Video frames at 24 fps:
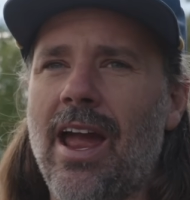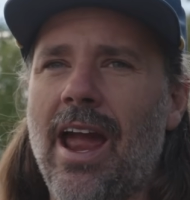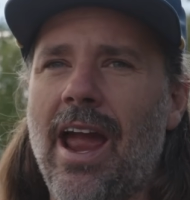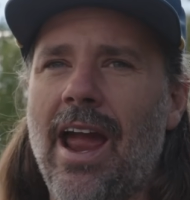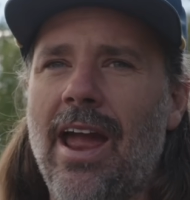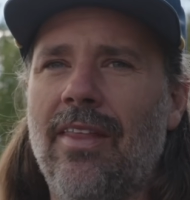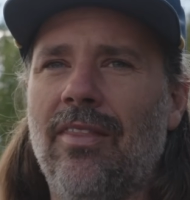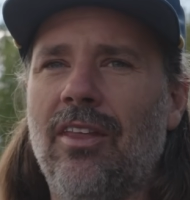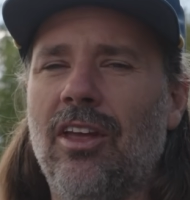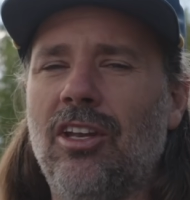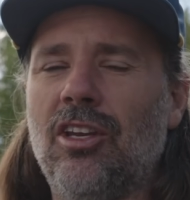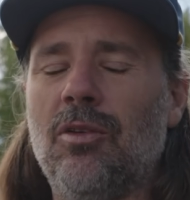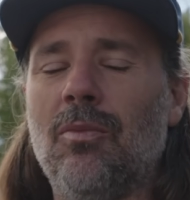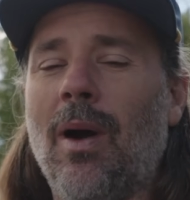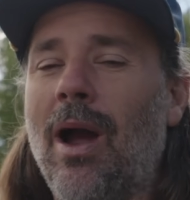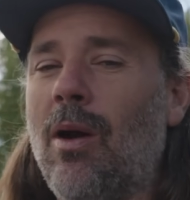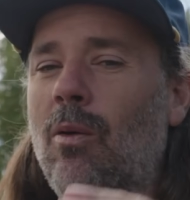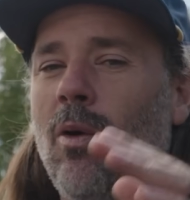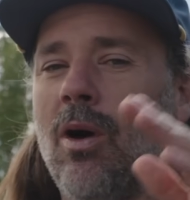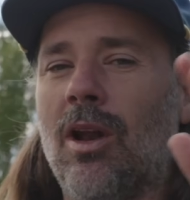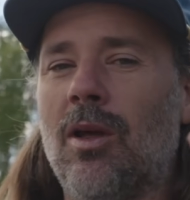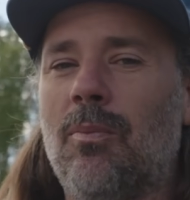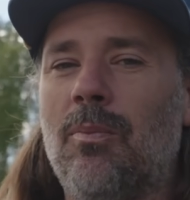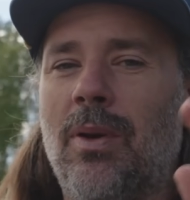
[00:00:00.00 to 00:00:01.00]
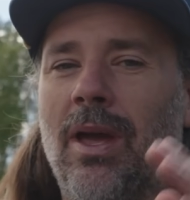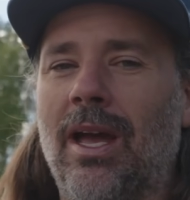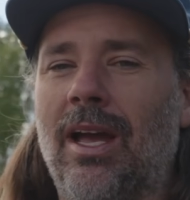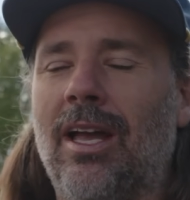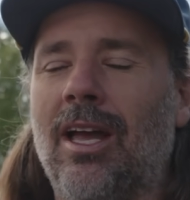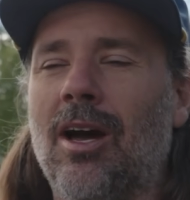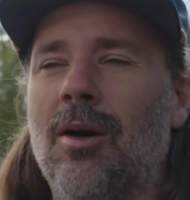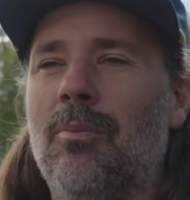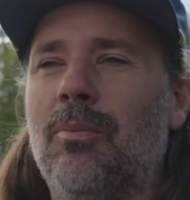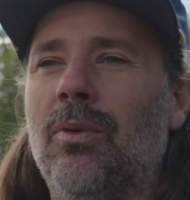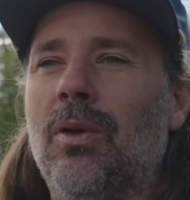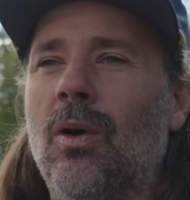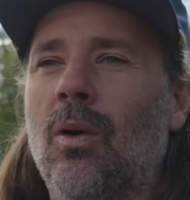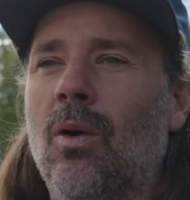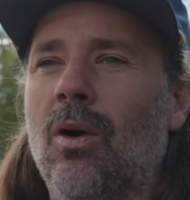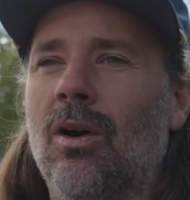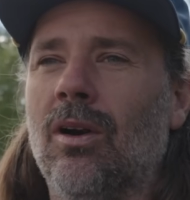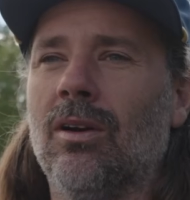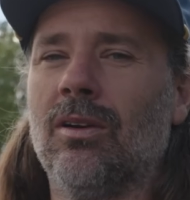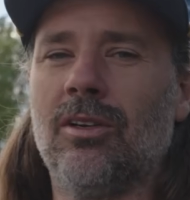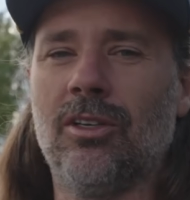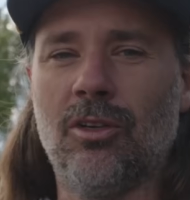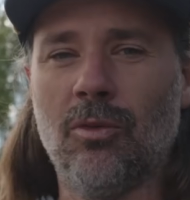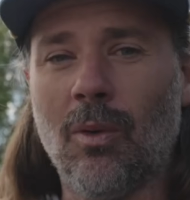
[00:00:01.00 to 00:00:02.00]
And then you might want to pick up
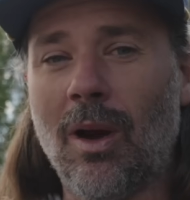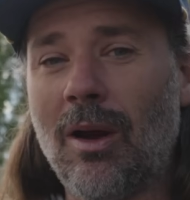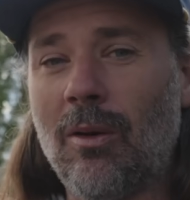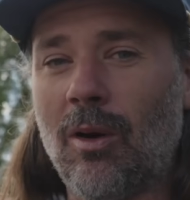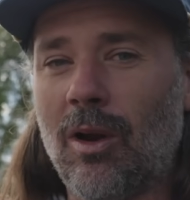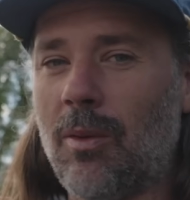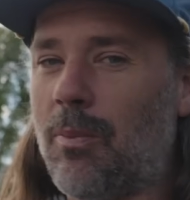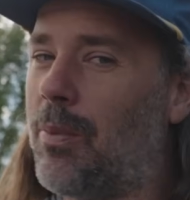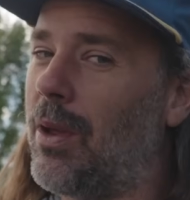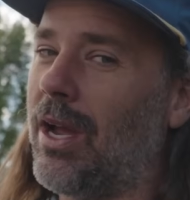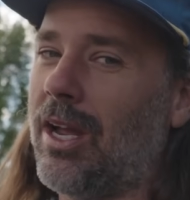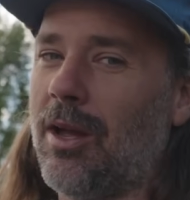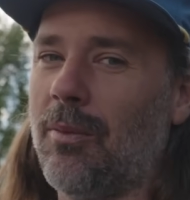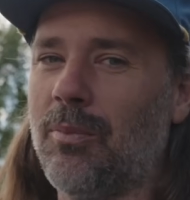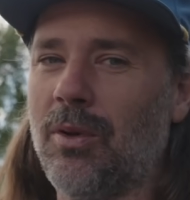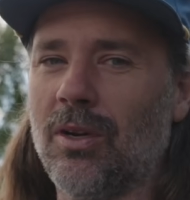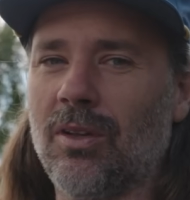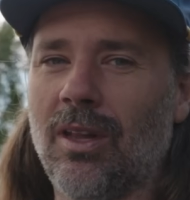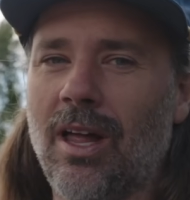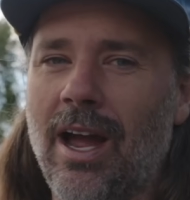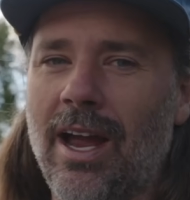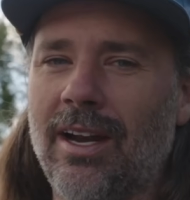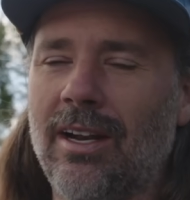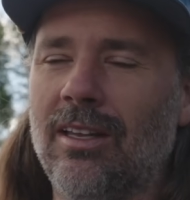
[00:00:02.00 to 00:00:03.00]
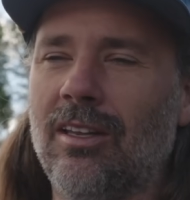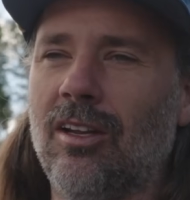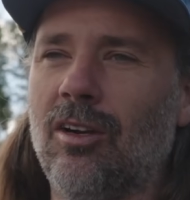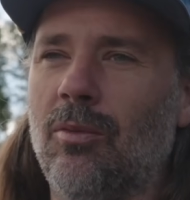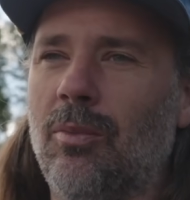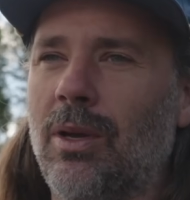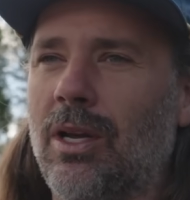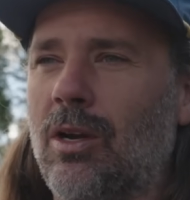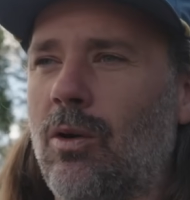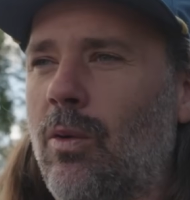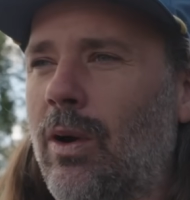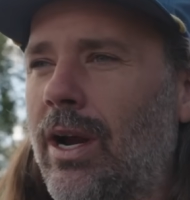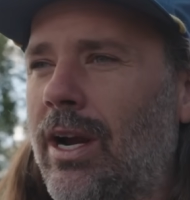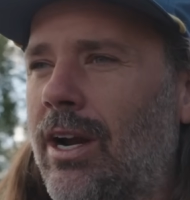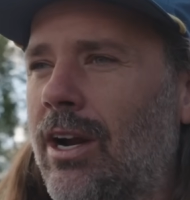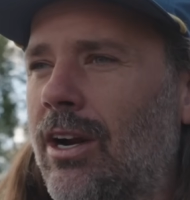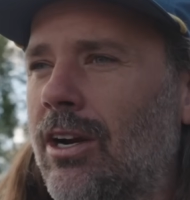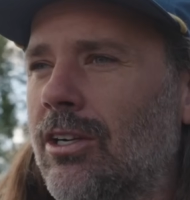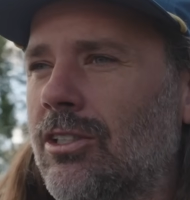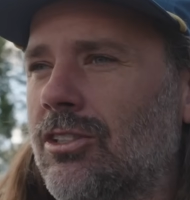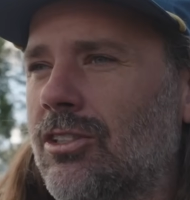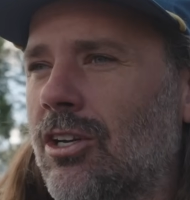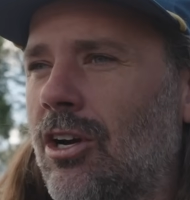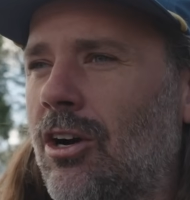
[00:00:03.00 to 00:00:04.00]
your line a little bit
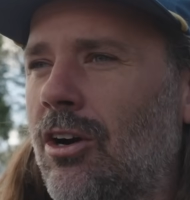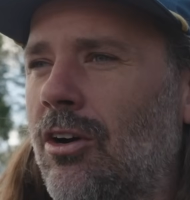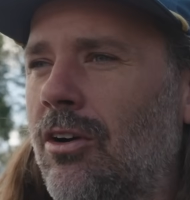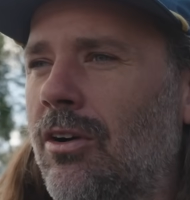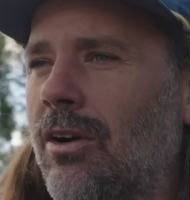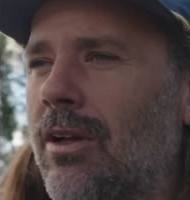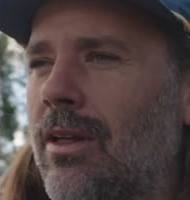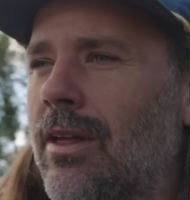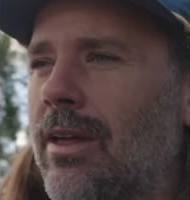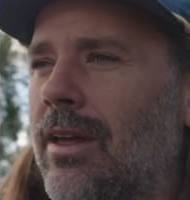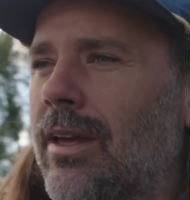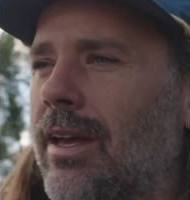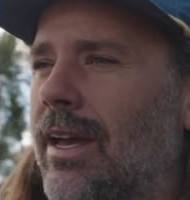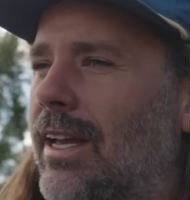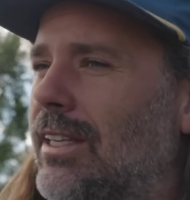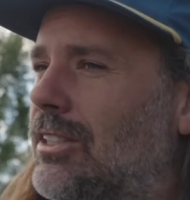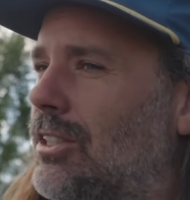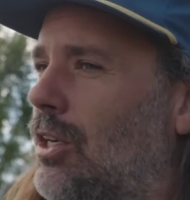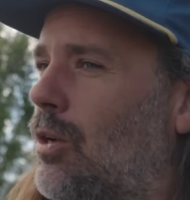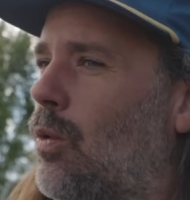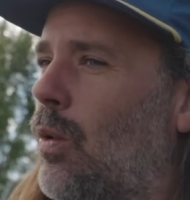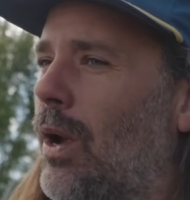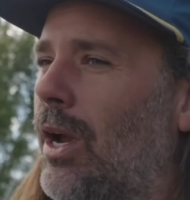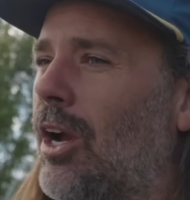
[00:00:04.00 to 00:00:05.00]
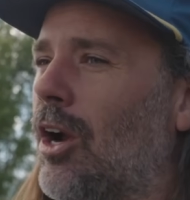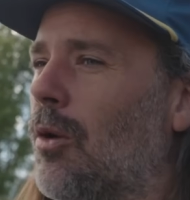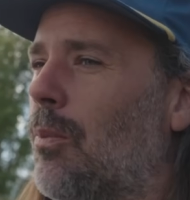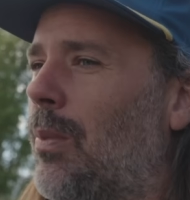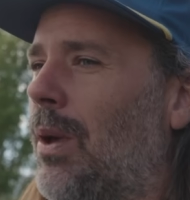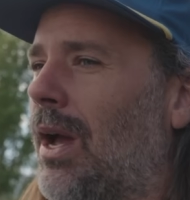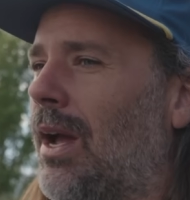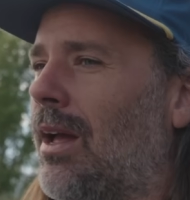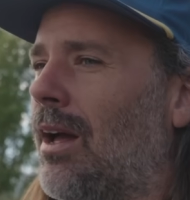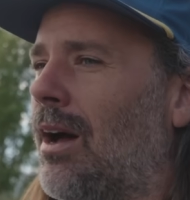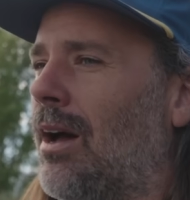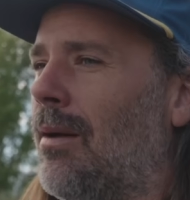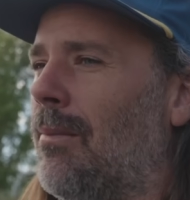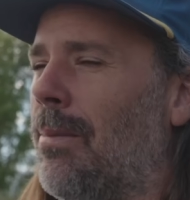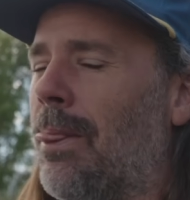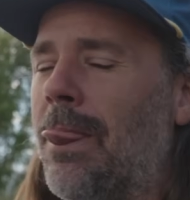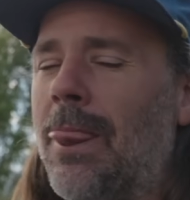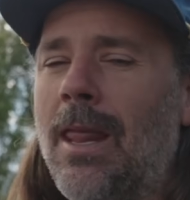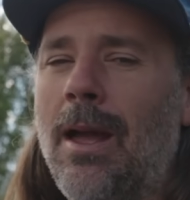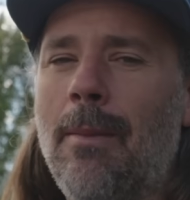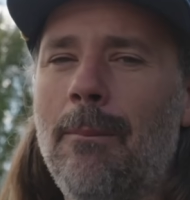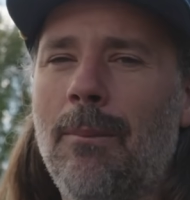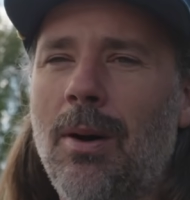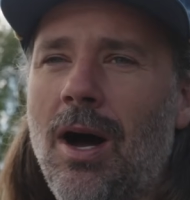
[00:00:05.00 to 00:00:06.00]
quicker. So it's a quicker pickup,
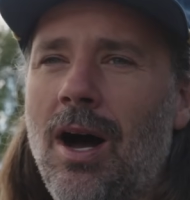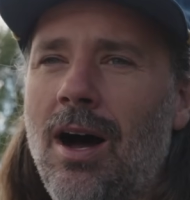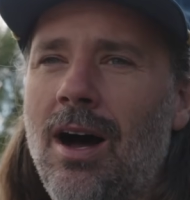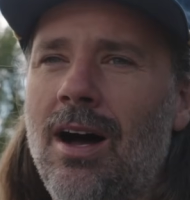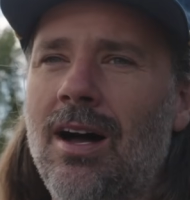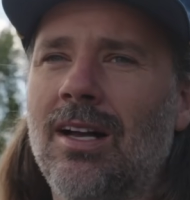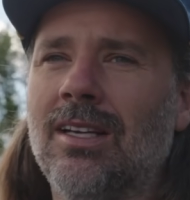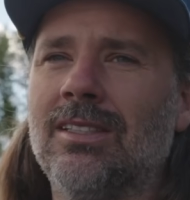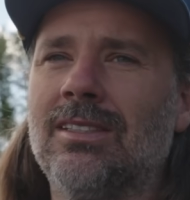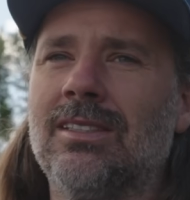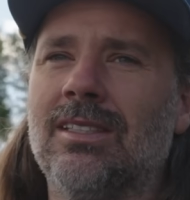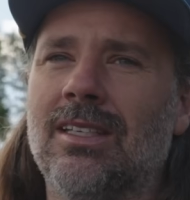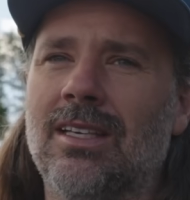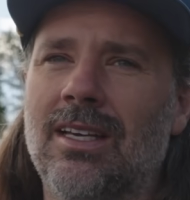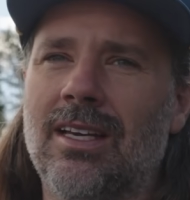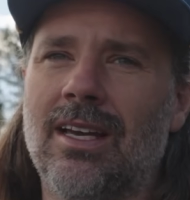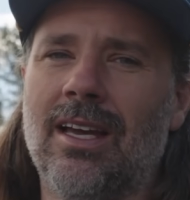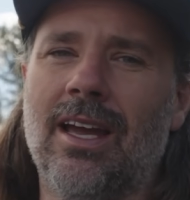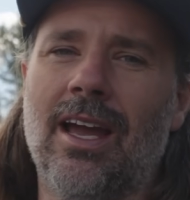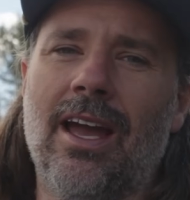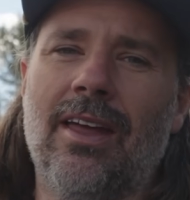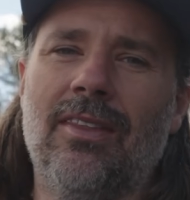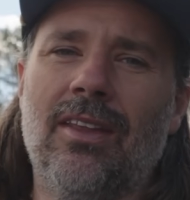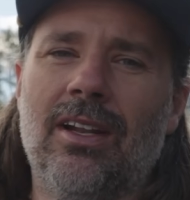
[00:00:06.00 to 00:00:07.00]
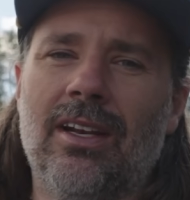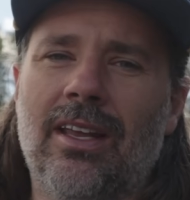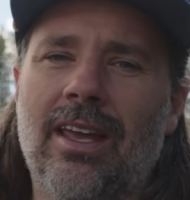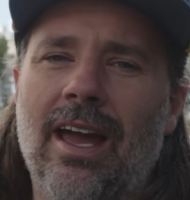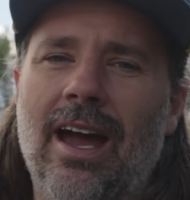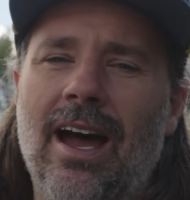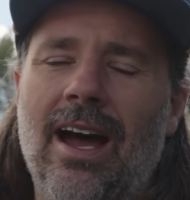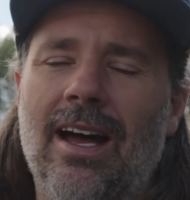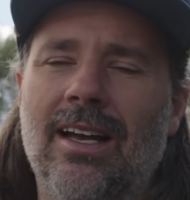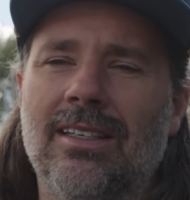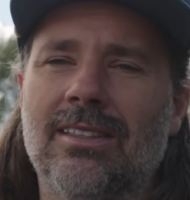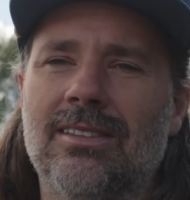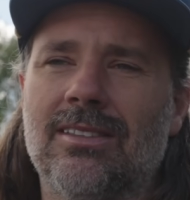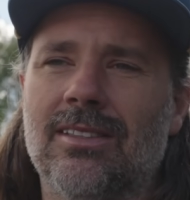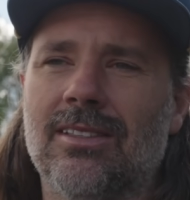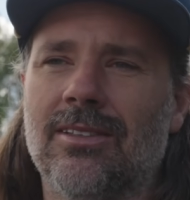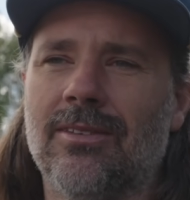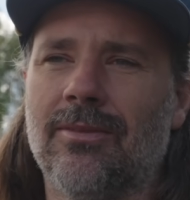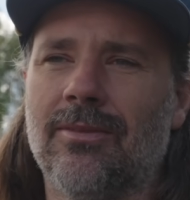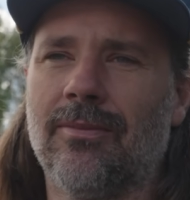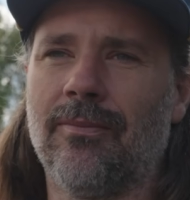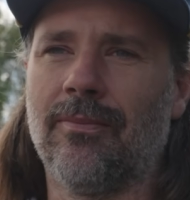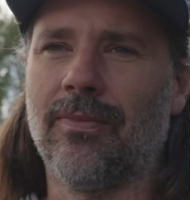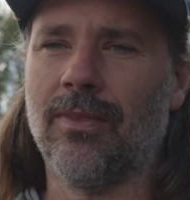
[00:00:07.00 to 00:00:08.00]
pause, and then cast.
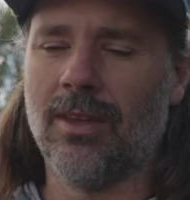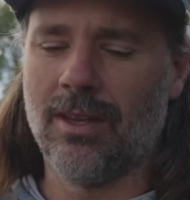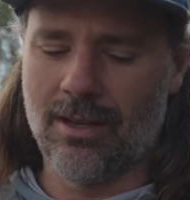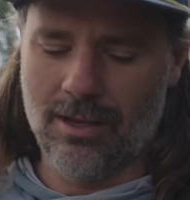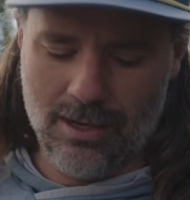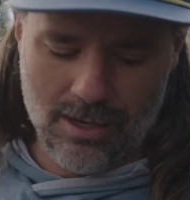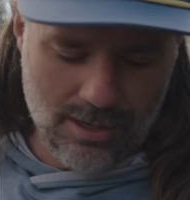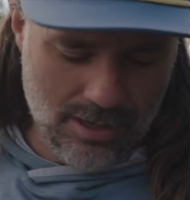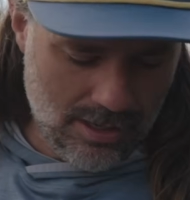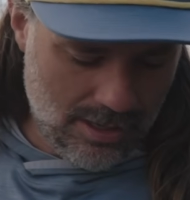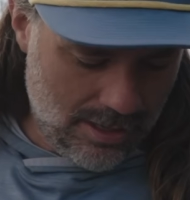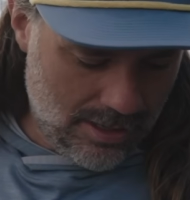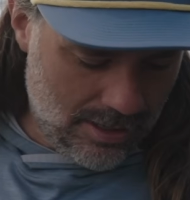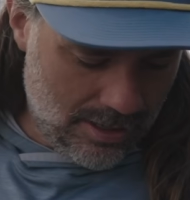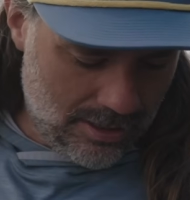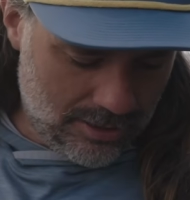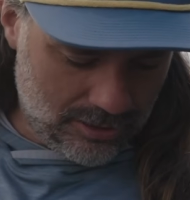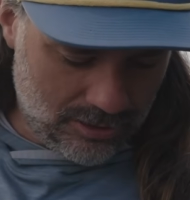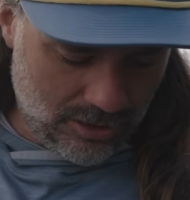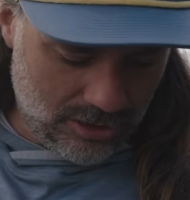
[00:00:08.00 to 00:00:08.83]
So